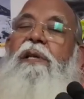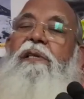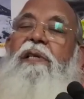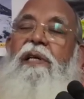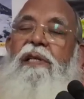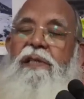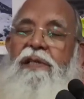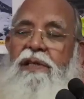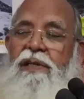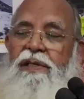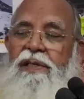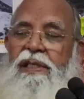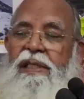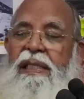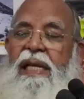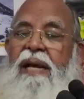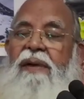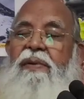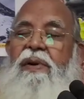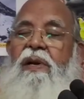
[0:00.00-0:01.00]
persons,
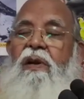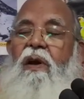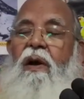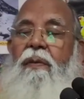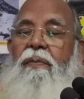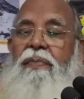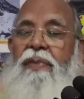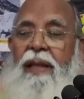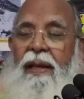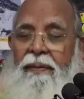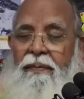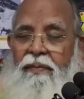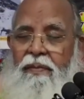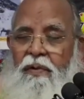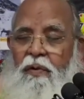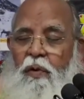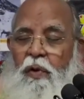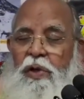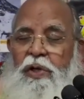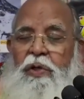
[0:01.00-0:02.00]
7 of
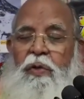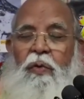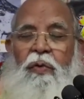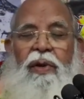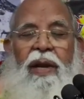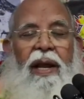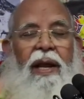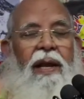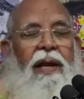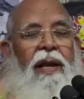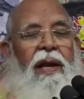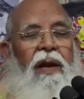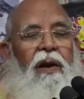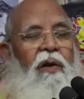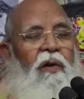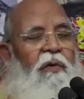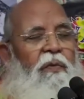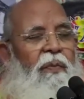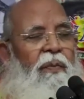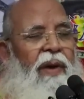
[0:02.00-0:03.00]
them, who used to take
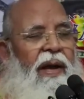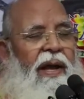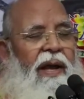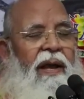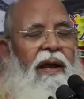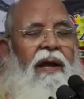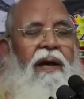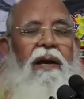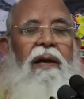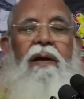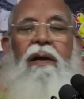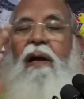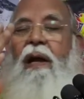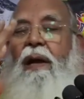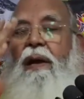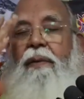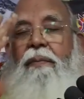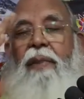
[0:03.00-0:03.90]
care of my hair,